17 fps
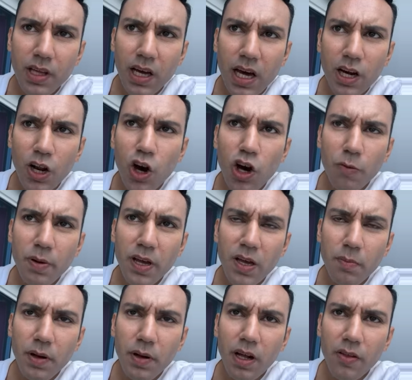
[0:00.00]
A lot of
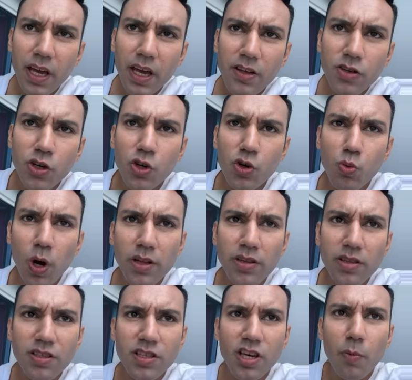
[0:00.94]
people, they do
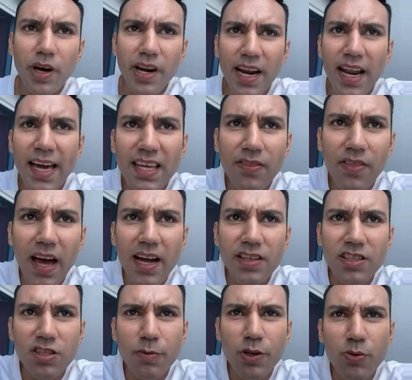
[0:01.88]
want someone like
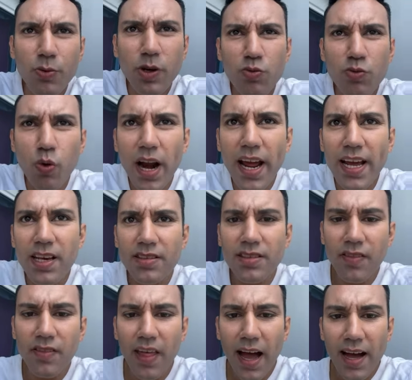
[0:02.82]
that, someone who was
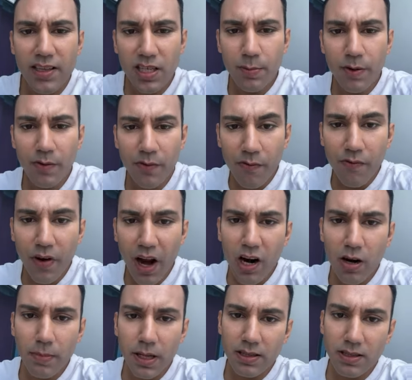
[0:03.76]
raised in that type of
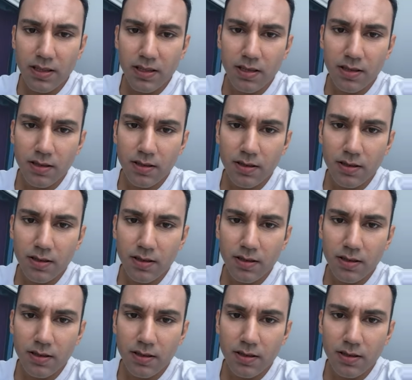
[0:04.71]
environment.